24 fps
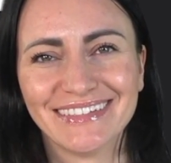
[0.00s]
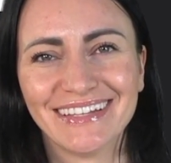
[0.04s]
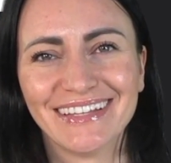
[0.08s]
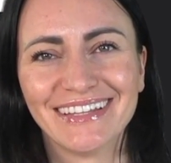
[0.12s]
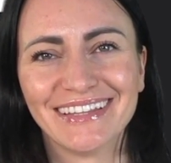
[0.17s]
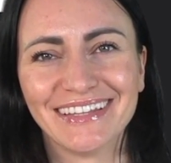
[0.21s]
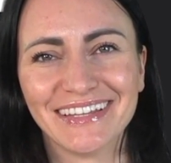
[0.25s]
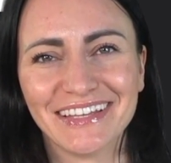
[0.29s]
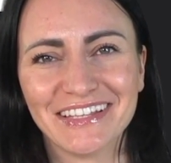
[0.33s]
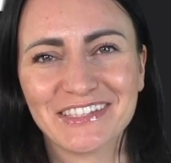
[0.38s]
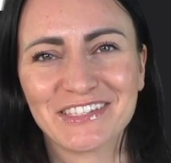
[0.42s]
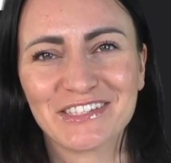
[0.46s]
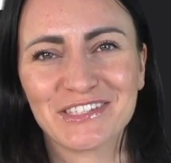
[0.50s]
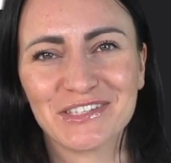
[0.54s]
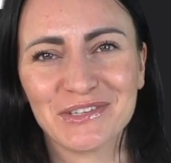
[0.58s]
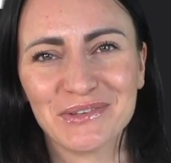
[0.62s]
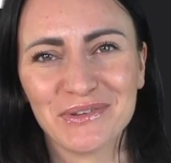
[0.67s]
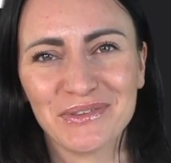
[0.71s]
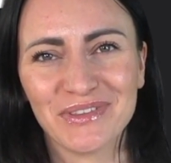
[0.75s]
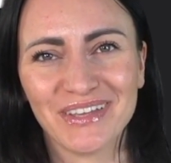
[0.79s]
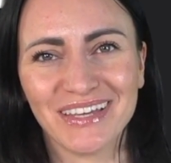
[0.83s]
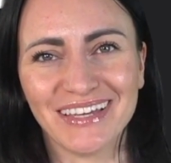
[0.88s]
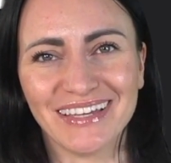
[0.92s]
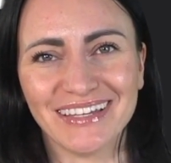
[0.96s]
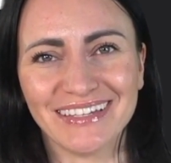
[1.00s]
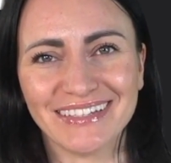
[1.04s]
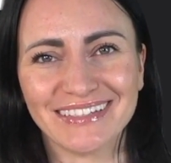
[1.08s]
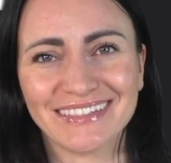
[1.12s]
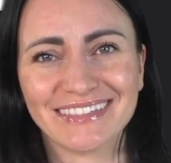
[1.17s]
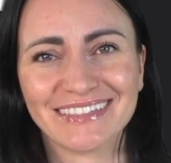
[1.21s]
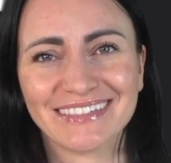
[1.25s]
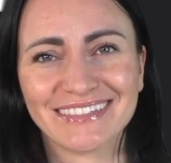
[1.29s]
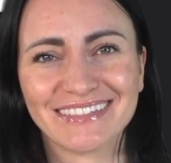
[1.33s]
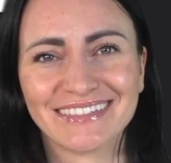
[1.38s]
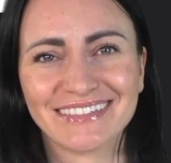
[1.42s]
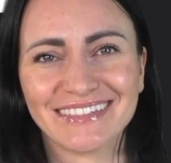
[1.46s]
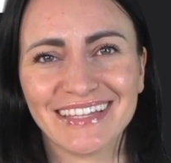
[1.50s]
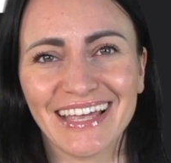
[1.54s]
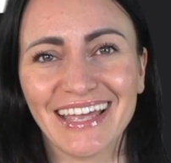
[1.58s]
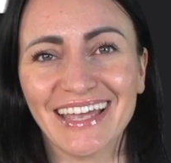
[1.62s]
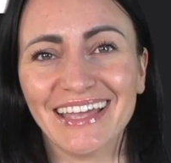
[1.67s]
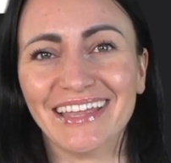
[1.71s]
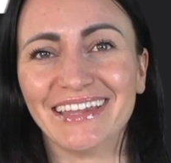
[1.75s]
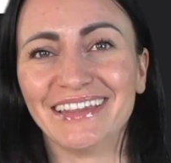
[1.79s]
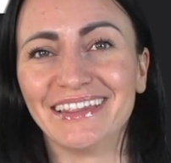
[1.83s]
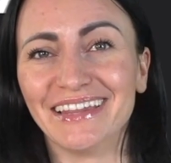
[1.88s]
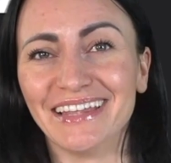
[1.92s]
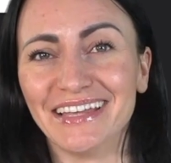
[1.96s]
Let's do this,
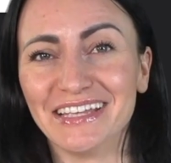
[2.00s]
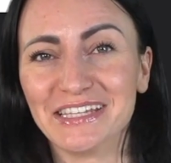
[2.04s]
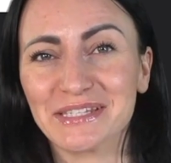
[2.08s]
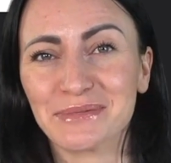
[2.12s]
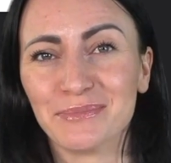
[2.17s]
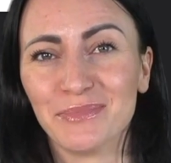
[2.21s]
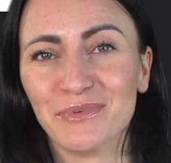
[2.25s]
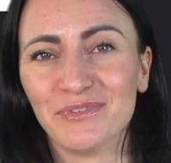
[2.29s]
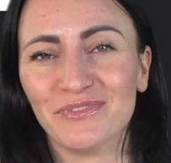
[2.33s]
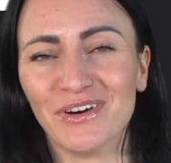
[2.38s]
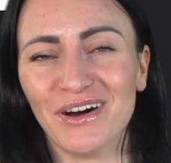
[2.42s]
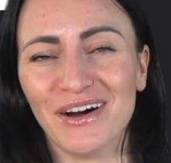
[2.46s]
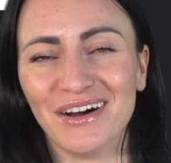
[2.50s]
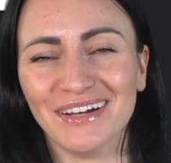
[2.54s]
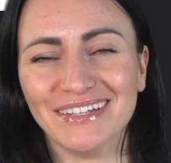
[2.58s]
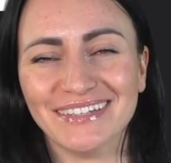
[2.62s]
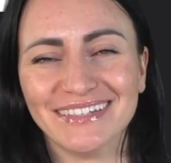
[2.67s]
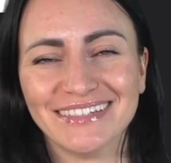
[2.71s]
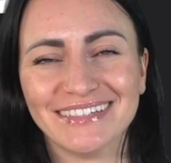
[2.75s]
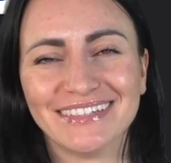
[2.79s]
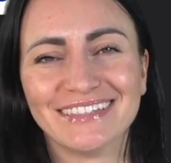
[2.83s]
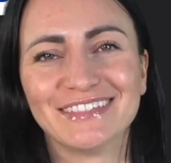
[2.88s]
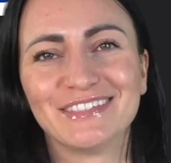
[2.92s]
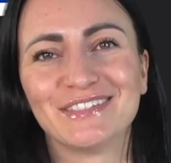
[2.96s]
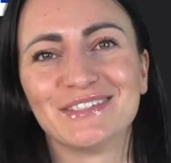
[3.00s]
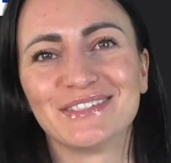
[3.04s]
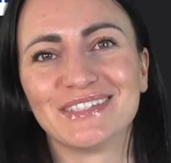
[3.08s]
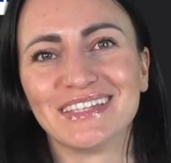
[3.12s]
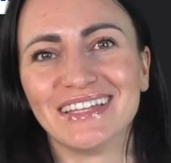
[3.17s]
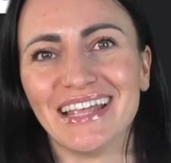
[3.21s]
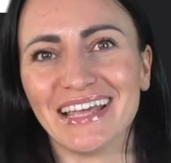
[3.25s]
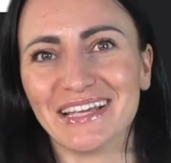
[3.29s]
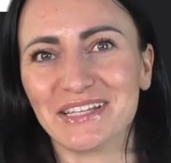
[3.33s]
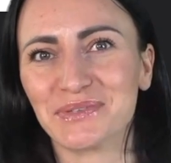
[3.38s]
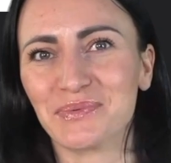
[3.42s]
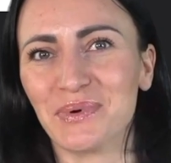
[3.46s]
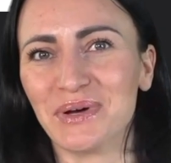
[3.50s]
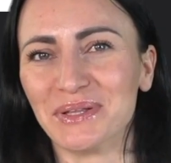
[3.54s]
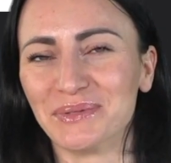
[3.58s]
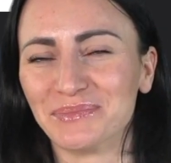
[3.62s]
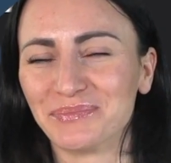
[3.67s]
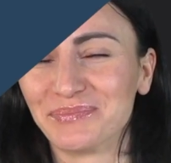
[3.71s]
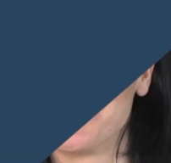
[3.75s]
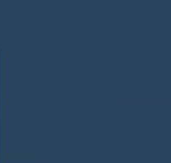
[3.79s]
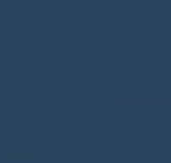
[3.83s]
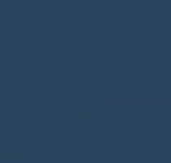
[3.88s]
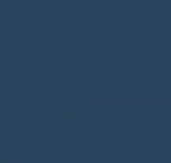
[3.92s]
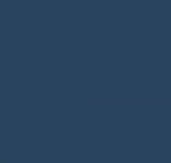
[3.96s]
and let's move on to the next one.
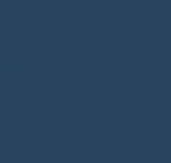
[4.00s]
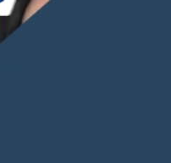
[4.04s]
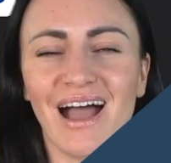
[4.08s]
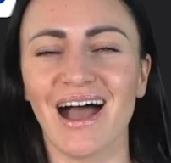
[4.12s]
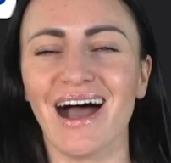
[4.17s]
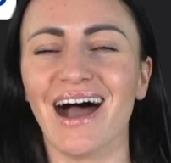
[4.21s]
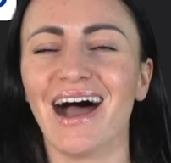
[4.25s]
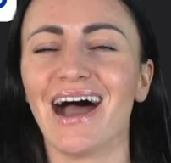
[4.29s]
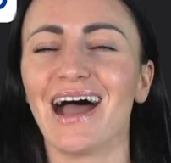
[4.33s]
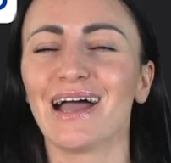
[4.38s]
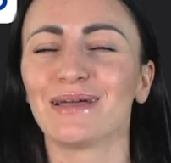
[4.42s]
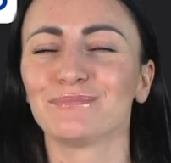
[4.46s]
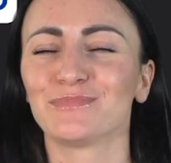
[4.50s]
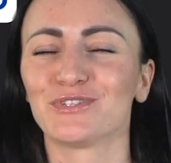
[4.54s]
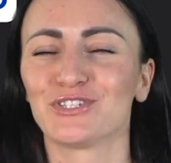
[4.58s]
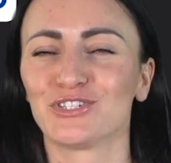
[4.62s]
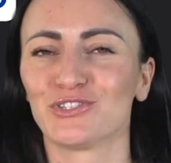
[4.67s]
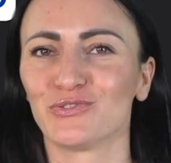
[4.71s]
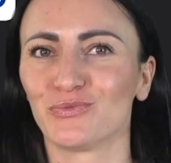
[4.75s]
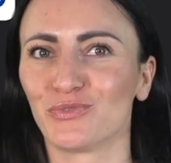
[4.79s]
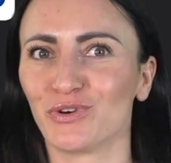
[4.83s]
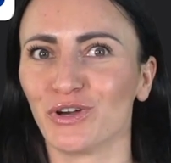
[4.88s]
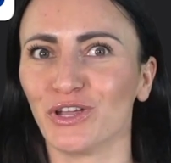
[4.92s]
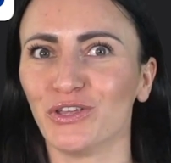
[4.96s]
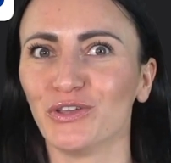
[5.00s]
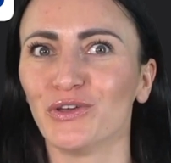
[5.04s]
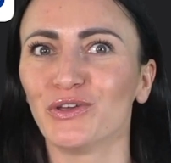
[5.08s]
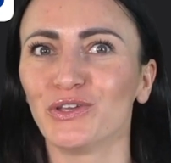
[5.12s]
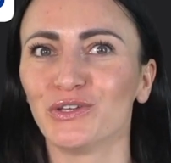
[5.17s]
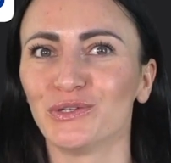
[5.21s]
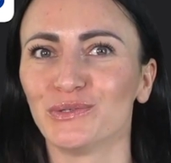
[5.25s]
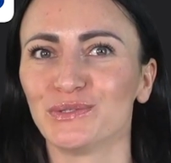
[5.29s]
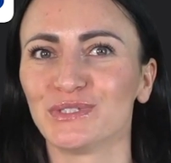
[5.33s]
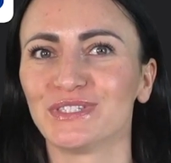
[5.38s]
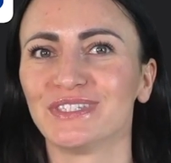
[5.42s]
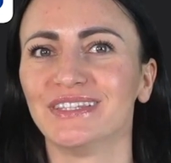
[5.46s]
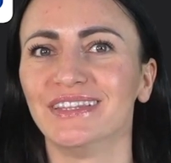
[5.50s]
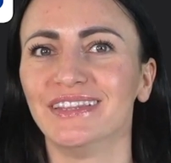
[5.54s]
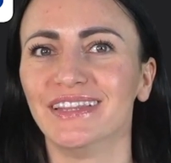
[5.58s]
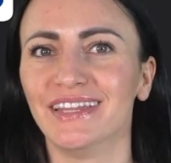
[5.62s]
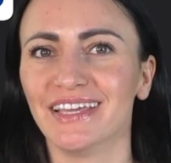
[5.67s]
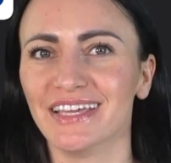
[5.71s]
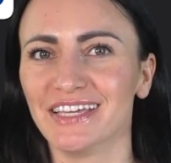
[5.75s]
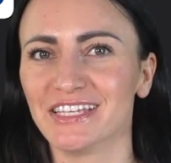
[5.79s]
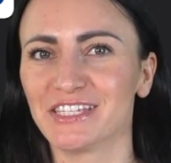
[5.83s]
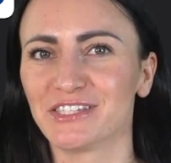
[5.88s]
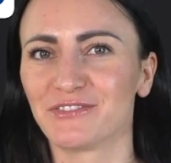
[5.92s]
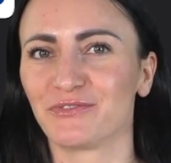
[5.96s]
I'm sure you used
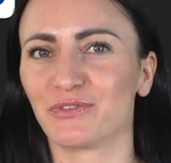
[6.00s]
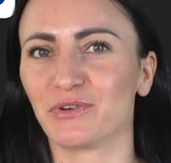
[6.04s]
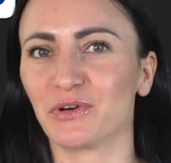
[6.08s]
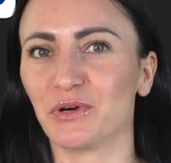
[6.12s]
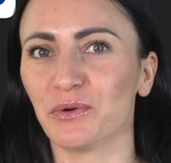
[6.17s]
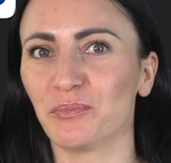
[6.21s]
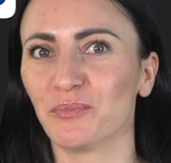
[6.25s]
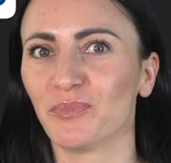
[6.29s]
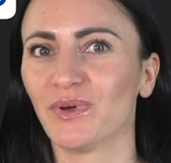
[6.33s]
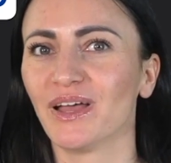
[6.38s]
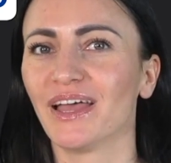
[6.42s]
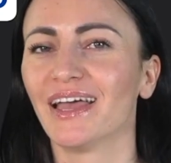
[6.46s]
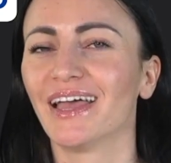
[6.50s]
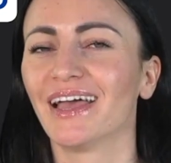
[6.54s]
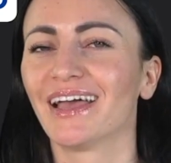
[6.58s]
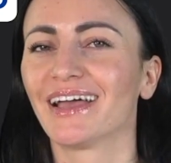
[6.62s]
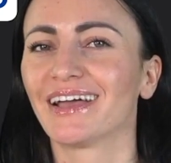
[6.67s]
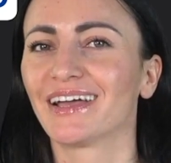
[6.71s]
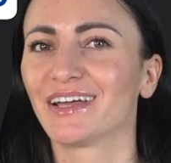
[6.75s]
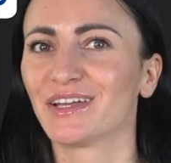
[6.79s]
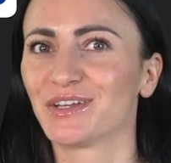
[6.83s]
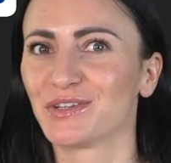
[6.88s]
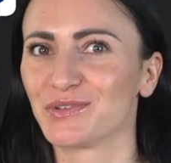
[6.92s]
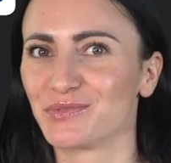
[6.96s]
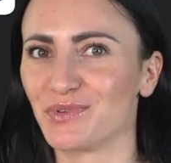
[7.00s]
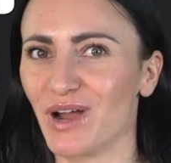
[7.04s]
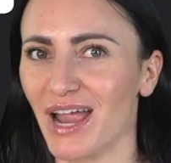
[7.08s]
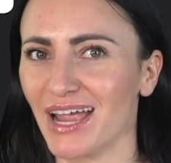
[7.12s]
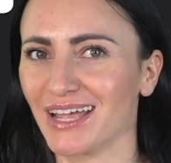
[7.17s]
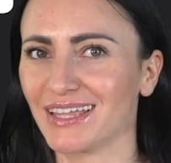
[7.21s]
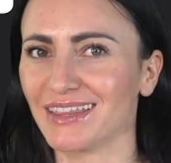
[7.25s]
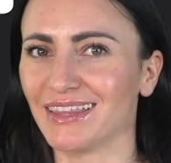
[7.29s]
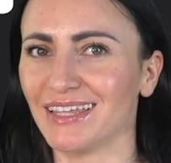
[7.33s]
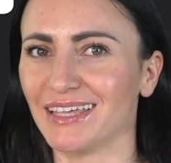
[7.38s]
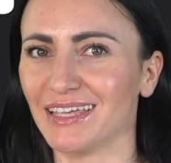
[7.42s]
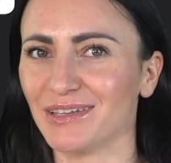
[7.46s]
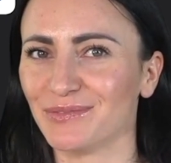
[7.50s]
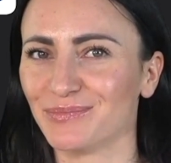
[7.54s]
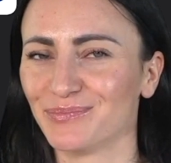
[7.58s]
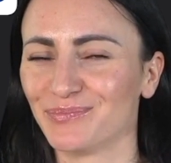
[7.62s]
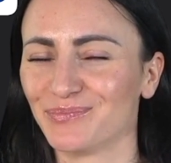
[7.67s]
this verb correctly.